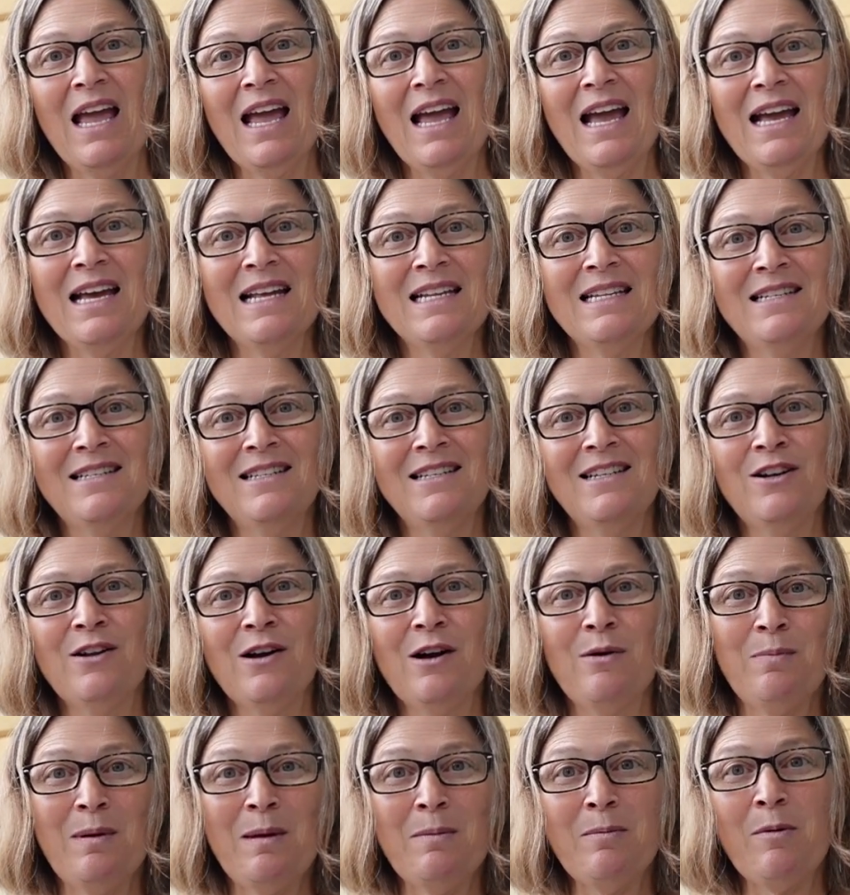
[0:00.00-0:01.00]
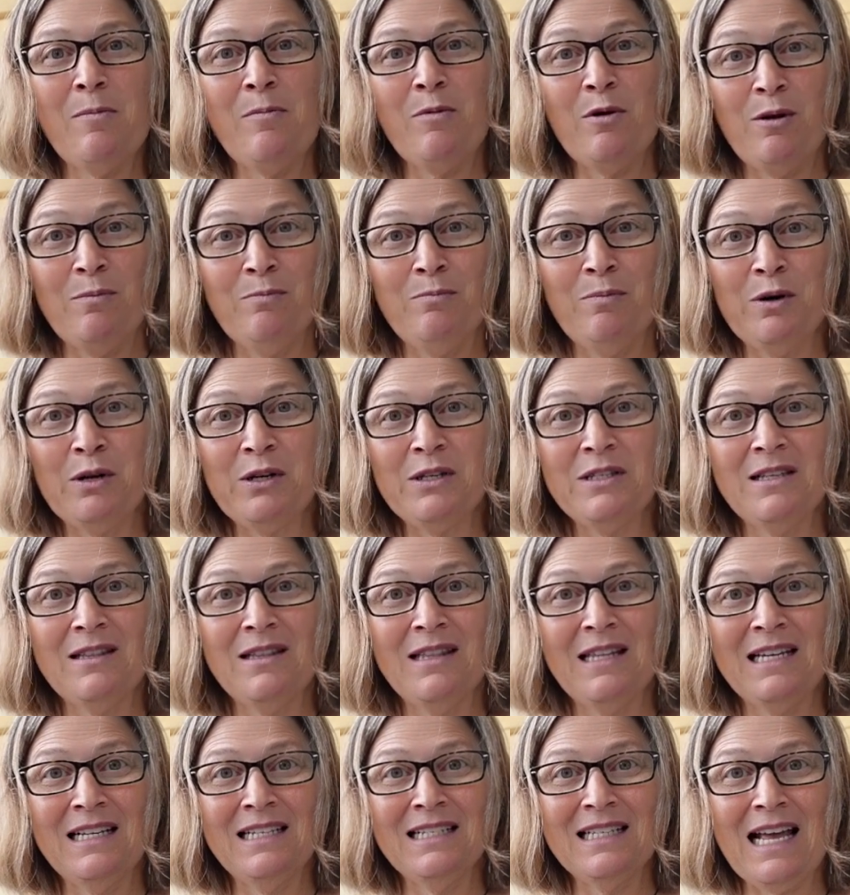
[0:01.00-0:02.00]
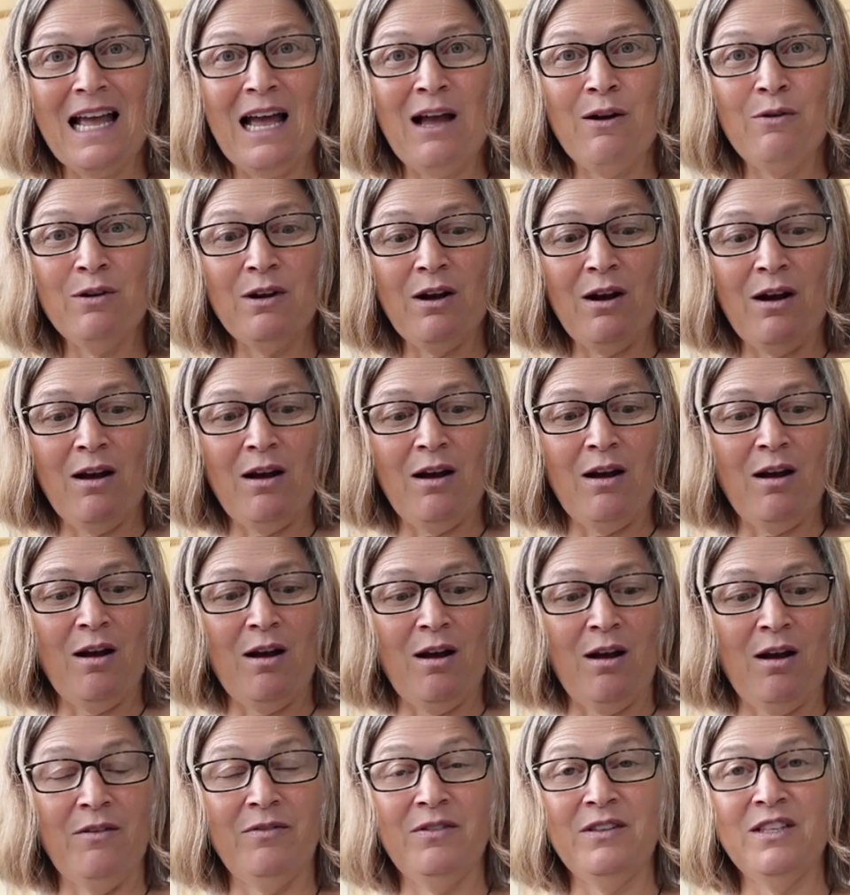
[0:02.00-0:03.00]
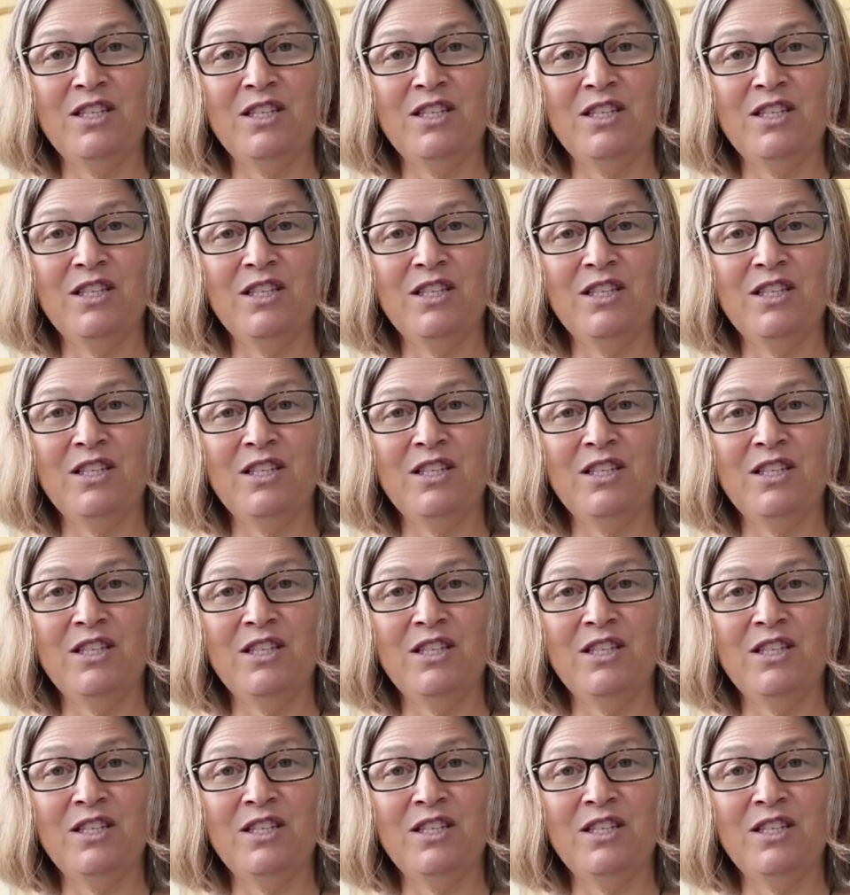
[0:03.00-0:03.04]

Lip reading: And you know how people put books and things out on the